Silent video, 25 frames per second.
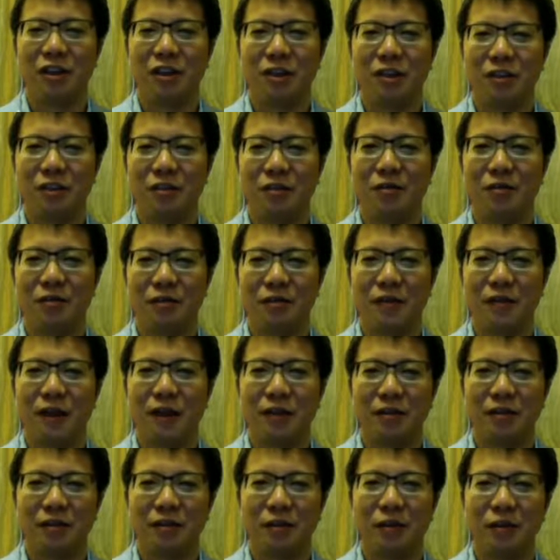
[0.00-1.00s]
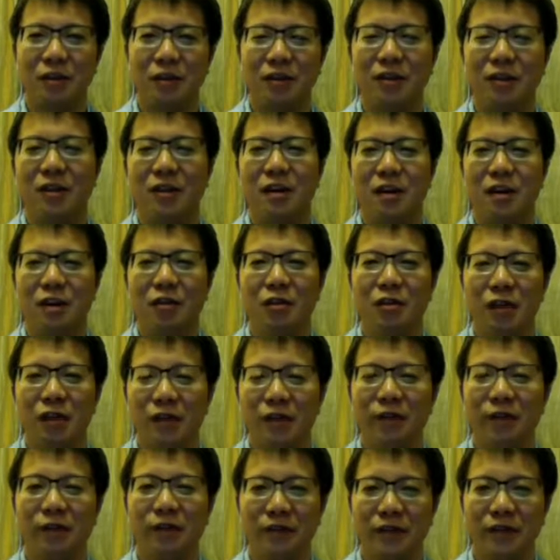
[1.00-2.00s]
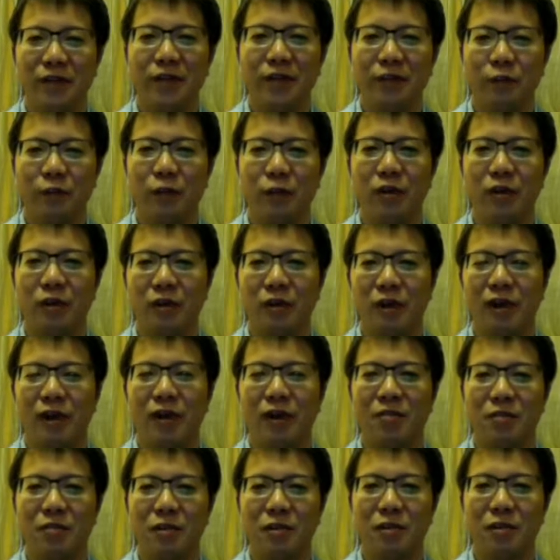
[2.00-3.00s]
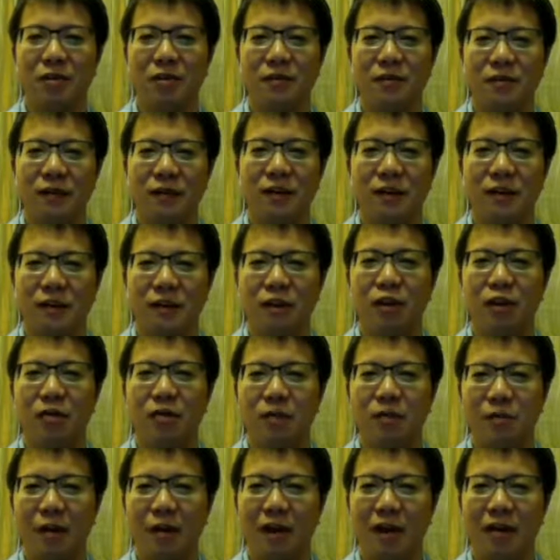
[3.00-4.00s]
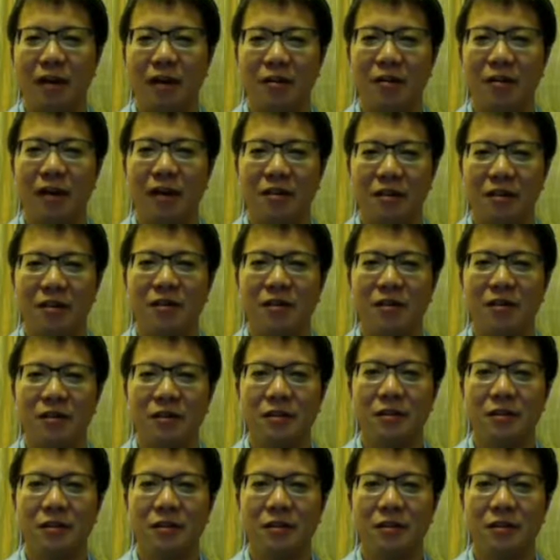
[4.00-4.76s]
together to fight for the, if we already have sort of a global market crisis.